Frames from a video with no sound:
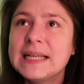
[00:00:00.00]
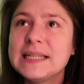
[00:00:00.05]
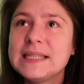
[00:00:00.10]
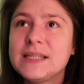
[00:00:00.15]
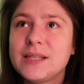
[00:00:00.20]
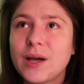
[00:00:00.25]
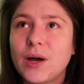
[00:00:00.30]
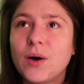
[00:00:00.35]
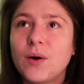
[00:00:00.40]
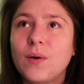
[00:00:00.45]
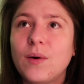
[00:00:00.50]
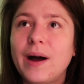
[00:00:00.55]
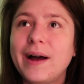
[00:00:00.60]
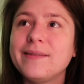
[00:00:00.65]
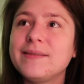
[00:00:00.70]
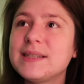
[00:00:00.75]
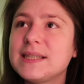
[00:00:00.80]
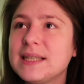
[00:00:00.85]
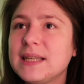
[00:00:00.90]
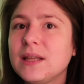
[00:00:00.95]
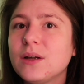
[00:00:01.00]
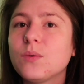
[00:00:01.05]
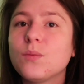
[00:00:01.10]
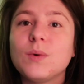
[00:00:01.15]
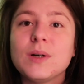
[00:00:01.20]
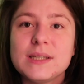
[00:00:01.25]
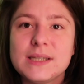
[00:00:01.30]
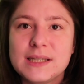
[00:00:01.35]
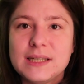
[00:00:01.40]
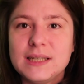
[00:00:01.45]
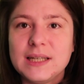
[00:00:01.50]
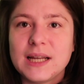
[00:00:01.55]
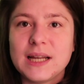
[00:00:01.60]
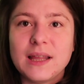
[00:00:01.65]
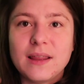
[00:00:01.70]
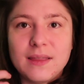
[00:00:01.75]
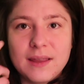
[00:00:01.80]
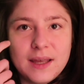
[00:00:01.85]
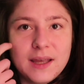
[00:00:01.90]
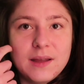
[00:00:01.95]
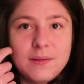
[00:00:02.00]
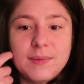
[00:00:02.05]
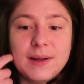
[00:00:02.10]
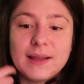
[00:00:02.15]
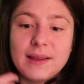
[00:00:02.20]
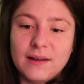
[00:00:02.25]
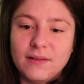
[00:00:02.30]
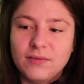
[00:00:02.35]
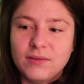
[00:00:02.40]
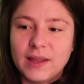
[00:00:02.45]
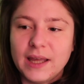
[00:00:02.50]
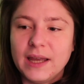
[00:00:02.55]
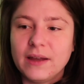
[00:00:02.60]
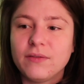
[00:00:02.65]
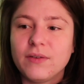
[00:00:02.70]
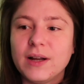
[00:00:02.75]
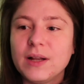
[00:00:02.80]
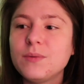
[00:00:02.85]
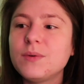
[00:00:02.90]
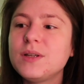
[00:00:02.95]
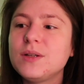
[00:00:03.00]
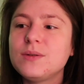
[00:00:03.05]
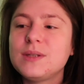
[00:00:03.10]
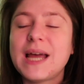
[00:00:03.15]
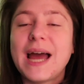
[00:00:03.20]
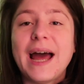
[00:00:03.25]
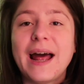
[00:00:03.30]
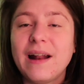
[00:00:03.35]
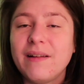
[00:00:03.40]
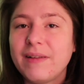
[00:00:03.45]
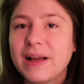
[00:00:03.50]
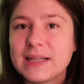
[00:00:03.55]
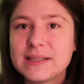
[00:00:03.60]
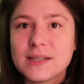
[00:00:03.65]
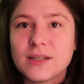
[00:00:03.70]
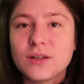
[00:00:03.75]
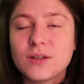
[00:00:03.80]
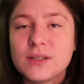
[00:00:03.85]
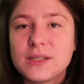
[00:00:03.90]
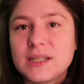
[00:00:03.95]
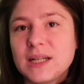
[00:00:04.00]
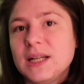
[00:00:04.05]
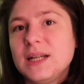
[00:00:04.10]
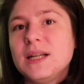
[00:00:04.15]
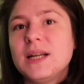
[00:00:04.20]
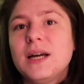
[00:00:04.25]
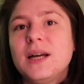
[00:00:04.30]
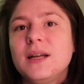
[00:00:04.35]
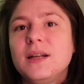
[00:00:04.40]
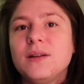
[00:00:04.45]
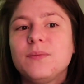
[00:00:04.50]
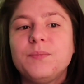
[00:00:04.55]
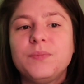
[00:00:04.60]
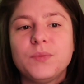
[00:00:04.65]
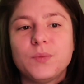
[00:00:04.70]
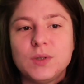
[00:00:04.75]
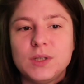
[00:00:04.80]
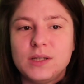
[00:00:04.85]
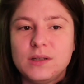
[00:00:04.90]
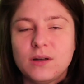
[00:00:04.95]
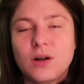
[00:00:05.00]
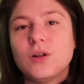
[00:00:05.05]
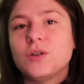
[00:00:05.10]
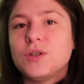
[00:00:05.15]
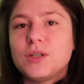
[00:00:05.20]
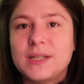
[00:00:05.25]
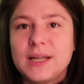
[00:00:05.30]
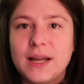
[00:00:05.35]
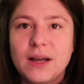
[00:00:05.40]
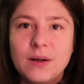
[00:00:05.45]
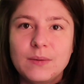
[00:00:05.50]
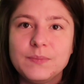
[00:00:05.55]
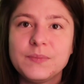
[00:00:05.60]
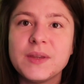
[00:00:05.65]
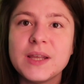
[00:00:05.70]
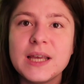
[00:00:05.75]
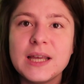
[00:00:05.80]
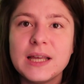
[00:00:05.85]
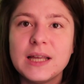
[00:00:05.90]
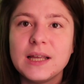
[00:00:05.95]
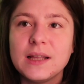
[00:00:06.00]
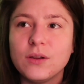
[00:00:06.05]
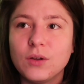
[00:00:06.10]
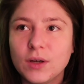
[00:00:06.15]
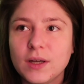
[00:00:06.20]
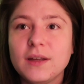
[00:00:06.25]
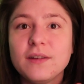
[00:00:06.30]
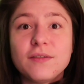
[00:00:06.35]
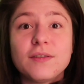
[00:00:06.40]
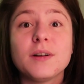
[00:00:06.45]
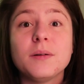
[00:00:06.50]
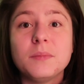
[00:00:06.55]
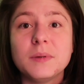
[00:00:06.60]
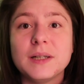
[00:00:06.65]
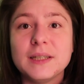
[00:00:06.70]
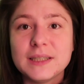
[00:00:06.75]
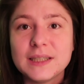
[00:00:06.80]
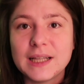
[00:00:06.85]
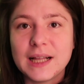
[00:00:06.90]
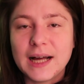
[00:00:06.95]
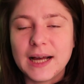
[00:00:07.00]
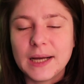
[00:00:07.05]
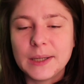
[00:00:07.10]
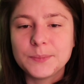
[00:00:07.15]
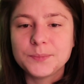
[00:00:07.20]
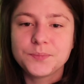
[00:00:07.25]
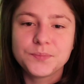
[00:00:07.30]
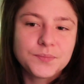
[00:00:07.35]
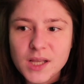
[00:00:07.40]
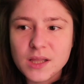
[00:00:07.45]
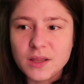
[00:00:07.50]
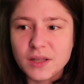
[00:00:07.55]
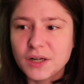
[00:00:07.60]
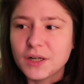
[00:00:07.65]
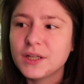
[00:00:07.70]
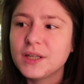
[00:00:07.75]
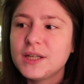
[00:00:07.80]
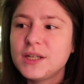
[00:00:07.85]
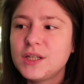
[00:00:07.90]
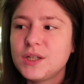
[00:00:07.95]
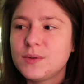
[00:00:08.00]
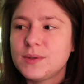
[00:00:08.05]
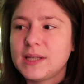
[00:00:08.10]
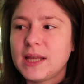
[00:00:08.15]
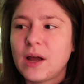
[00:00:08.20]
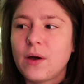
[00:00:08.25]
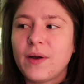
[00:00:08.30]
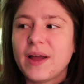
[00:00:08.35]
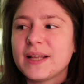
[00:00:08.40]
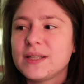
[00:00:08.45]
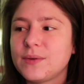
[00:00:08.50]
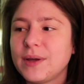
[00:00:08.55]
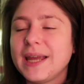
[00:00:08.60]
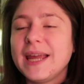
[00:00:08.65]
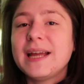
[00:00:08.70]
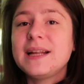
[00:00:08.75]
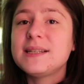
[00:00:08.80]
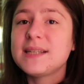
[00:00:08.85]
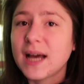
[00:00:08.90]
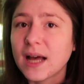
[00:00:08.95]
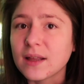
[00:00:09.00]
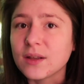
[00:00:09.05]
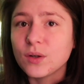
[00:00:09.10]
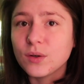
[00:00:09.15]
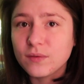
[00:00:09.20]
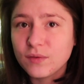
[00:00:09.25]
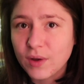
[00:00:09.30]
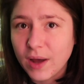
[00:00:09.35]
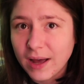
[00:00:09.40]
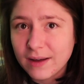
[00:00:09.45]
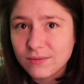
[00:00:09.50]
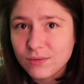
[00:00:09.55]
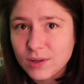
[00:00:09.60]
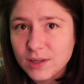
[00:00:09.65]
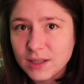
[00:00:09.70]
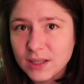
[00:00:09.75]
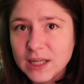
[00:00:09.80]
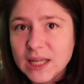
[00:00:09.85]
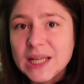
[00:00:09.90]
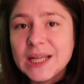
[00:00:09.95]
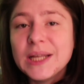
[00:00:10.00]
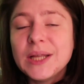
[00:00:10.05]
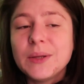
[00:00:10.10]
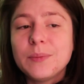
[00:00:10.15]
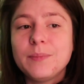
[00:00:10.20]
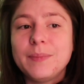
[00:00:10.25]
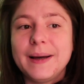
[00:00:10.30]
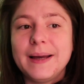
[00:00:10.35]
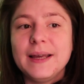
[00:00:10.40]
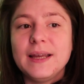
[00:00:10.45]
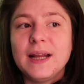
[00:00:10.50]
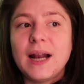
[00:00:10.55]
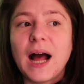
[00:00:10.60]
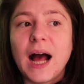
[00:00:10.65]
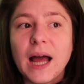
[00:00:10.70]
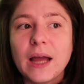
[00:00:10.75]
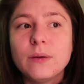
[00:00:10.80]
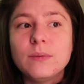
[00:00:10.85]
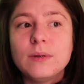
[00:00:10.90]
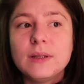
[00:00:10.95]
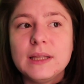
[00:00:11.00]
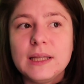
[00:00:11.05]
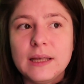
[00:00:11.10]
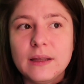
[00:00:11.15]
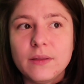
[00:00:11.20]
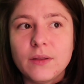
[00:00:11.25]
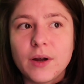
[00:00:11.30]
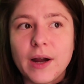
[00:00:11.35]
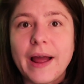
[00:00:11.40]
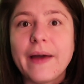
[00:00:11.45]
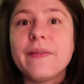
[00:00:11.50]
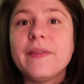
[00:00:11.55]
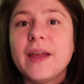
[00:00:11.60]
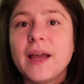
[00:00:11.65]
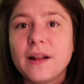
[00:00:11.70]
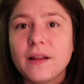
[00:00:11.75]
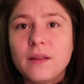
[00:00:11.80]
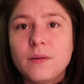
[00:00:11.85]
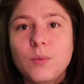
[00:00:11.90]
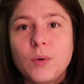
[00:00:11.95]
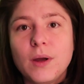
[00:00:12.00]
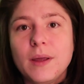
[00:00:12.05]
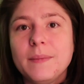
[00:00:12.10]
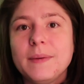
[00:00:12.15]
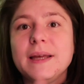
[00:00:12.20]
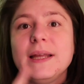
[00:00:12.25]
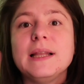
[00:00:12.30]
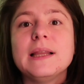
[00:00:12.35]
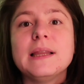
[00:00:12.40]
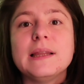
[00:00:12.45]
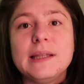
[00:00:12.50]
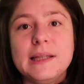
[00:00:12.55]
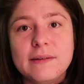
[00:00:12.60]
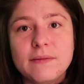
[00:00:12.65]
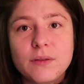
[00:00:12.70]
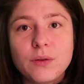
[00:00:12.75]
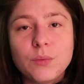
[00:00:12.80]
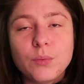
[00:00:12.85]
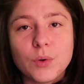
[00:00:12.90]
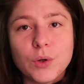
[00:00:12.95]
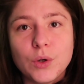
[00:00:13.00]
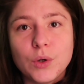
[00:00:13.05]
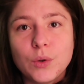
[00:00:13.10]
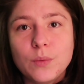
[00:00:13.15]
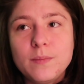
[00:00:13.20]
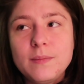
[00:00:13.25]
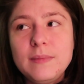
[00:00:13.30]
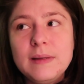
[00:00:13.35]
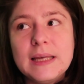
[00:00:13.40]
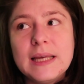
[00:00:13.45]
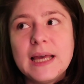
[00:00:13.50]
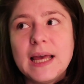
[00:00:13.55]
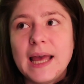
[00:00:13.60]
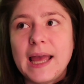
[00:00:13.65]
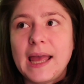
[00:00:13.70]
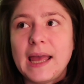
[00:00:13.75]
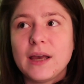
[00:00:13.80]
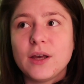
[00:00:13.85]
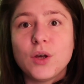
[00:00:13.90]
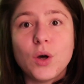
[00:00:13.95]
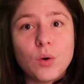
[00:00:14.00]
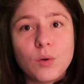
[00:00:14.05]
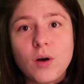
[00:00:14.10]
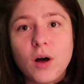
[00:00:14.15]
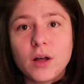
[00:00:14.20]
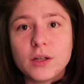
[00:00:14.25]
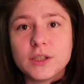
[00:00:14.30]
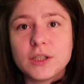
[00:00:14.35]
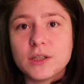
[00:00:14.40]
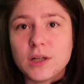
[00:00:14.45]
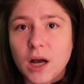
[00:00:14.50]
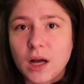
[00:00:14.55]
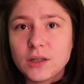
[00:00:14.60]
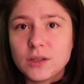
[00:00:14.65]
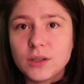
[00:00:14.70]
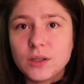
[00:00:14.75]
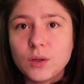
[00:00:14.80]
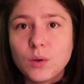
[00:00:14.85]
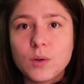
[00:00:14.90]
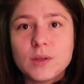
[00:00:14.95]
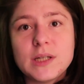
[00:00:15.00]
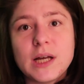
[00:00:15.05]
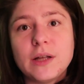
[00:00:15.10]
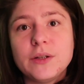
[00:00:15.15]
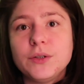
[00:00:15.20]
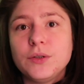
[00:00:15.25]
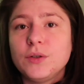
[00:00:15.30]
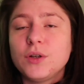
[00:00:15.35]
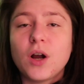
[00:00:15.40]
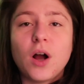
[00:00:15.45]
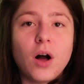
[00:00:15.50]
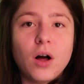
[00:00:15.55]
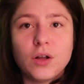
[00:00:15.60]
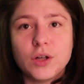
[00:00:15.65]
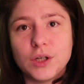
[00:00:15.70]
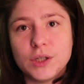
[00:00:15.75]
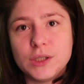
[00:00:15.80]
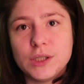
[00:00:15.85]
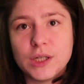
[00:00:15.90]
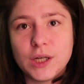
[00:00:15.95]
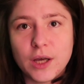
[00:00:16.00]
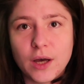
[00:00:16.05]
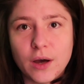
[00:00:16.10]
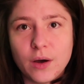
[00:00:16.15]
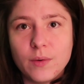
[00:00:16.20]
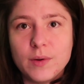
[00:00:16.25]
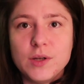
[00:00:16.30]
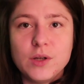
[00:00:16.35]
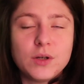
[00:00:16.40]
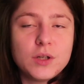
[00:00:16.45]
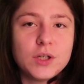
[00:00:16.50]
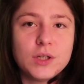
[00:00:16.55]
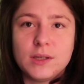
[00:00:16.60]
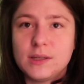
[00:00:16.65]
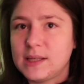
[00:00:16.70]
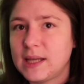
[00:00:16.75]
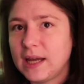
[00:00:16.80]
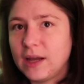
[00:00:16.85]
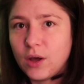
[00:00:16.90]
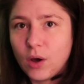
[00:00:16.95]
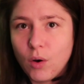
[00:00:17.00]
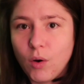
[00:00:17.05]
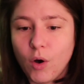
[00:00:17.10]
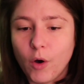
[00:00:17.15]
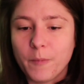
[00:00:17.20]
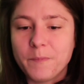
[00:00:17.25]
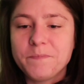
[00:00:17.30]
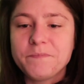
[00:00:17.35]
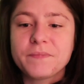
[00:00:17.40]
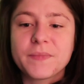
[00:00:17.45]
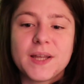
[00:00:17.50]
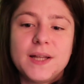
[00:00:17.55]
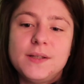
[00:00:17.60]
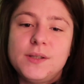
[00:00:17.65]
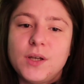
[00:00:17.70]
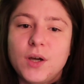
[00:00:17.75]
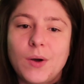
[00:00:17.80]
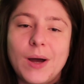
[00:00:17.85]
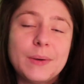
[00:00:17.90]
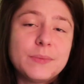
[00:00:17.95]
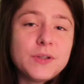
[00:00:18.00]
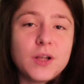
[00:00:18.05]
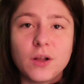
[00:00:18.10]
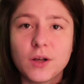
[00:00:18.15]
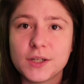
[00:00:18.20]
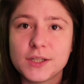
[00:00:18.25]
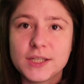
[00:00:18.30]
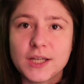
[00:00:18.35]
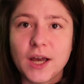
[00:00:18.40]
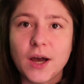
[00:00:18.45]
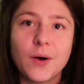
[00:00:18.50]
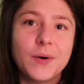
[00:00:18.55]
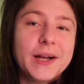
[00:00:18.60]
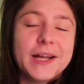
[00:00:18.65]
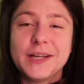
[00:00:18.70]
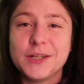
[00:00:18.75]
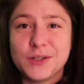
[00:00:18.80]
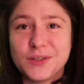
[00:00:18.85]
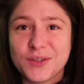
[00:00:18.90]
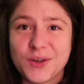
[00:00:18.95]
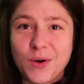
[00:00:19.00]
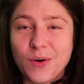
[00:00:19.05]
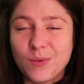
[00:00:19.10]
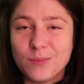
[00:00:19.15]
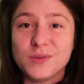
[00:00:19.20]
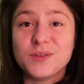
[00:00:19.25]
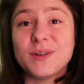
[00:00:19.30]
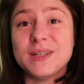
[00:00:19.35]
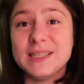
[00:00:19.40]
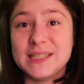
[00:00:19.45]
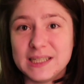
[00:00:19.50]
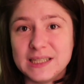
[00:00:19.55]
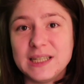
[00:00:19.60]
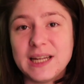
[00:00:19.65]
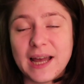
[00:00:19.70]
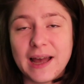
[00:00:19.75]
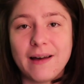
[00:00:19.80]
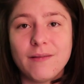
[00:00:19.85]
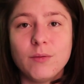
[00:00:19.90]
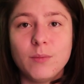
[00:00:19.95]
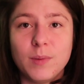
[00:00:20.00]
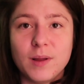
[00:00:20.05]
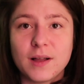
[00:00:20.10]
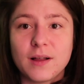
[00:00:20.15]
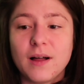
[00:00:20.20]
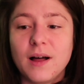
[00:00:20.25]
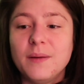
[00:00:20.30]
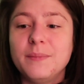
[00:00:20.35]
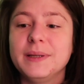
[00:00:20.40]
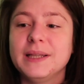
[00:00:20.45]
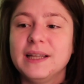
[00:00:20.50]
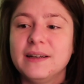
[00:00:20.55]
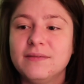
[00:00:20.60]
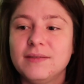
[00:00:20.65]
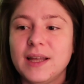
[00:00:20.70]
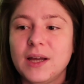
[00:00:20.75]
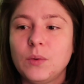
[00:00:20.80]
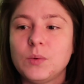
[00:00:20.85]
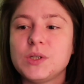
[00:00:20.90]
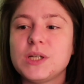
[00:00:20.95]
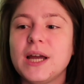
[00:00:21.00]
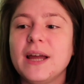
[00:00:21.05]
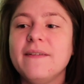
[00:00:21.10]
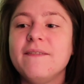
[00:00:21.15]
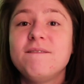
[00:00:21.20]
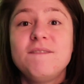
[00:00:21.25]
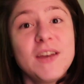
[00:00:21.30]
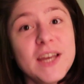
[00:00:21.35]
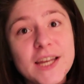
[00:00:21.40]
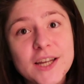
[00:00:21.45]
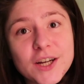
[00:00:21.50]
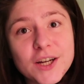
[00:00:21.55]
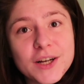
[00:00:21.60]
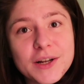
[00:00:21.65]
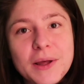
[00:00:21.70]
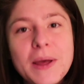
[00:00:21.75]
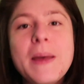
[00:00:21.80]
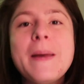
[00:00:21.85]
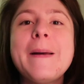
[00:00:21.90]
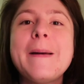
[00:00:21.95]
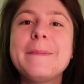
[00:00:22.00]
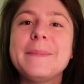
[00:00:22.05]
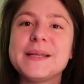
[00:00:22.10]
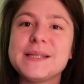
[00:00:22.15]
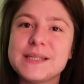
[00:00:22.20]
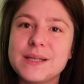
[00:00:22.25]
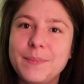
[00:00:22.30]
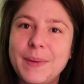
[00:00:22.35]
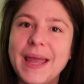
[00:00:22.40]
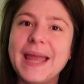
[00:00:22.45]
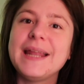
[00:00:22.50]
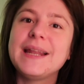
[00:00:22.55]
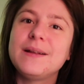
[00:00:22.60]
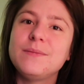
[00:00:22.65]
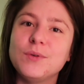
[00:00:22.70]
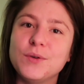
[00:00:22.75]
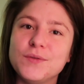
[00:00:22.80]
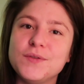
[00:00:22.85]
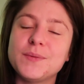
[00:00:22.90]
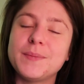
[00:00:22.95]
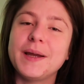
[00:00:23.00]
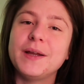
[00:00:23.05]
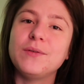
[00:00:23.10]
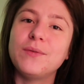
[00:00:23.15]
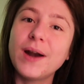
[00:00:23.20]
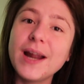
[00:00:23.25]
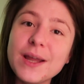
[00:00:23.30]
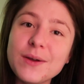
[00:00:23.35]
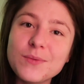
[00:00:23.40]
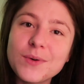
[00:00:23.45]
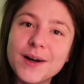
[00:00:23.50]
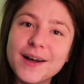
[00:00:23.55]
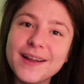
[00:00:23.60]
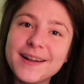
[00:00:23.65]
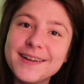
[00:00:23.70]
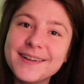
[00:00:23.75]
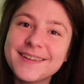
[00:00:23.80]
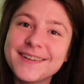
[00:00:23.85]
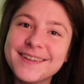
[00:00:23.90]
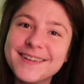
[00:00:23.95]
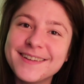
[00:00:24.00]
So obviously there wasn't anything in my left leg. For anyone who's had a vascular study done, which is an ultrasound, looking for a blood clot, literally she was like, okay, so I can't tell you if you have one, but I will either at the end of the appointment leave the room and go call your doctor, or tell you you're all good to go and you can just like go home. And so I was all good to go and I could just go home. So I didn't have a blood clot in my left leg, which I figured because the pain had moved to my right one.